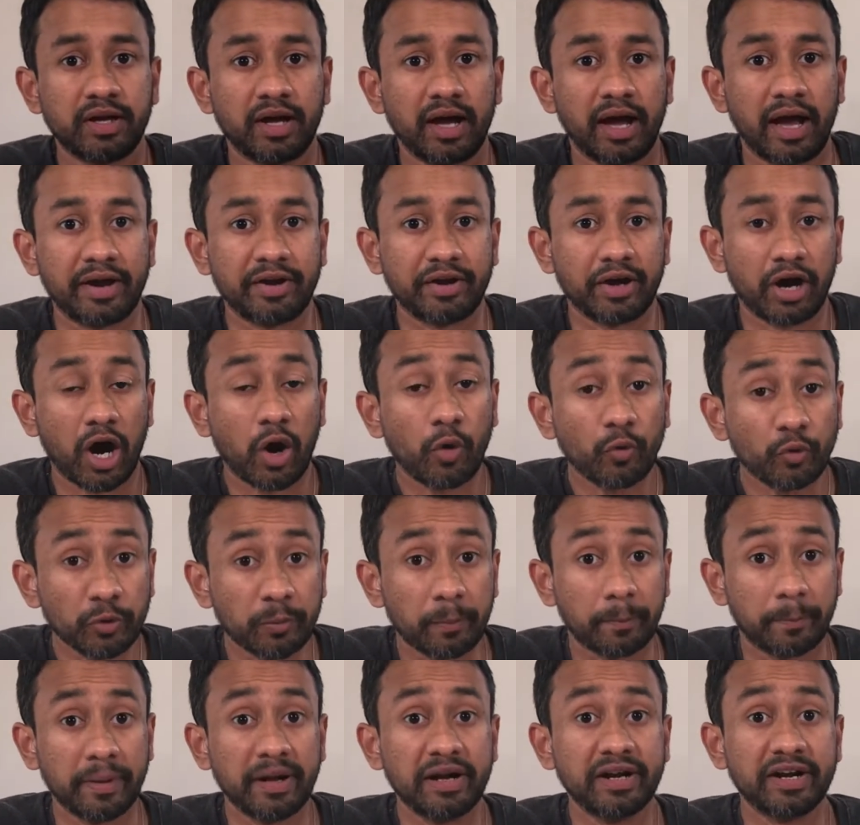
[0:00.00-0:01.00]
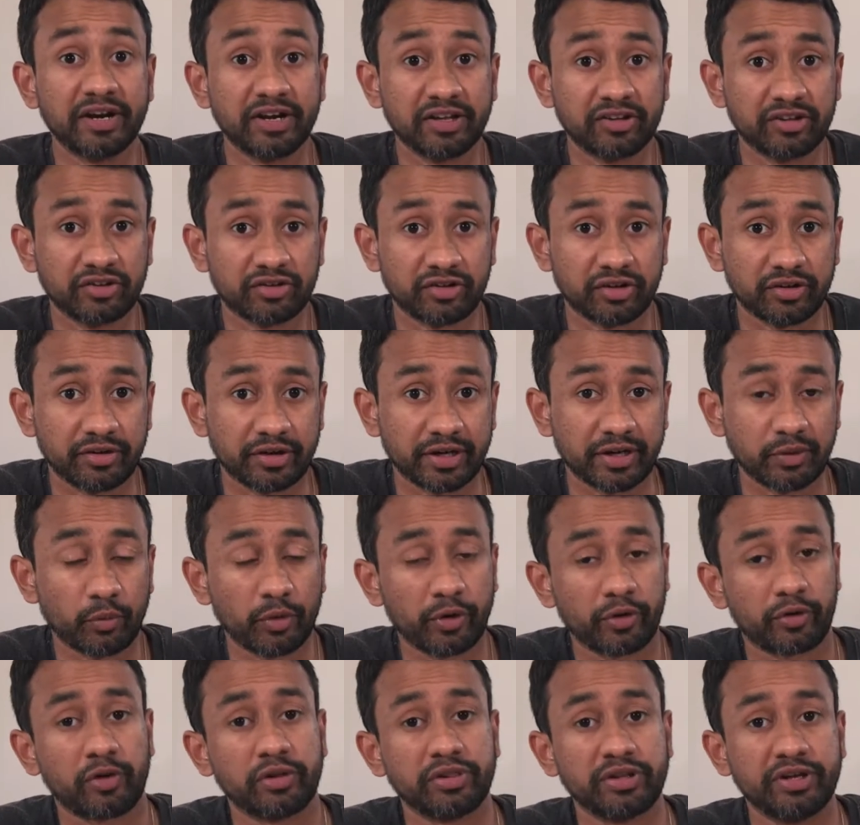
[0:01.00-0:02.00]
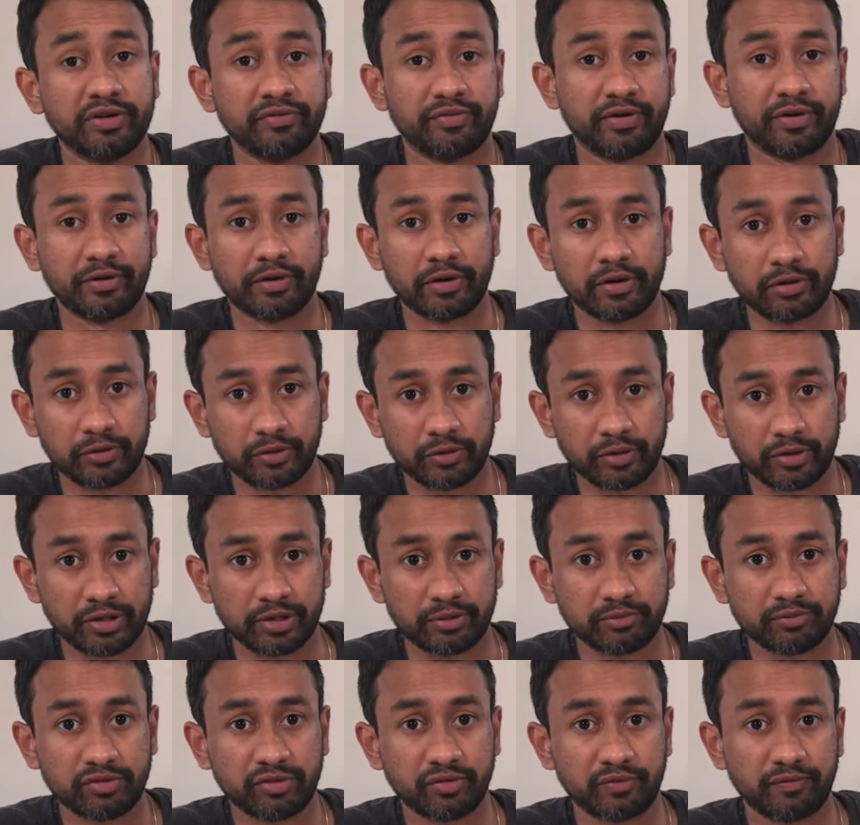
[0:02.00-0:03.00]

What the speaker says: And how to build a decision tree. What are all the different algorithms?